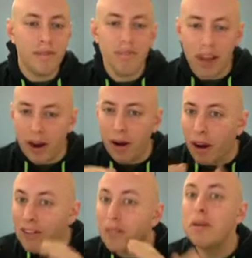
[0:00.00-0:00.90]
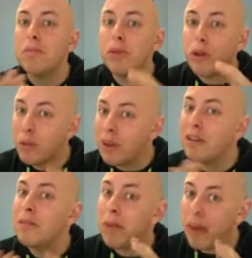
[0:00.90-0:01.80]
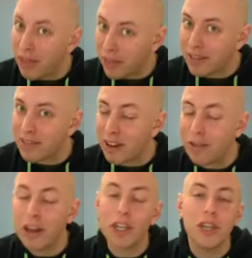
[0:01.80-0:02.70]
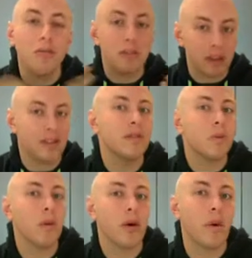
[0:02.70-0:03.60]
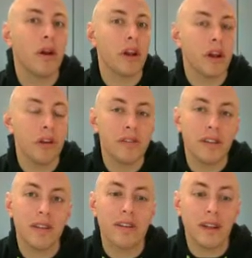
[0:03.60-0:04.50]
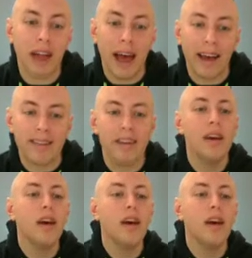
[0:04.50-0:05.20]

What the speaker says: There are some people who would debate this definition, but this is what we're going to use in this class.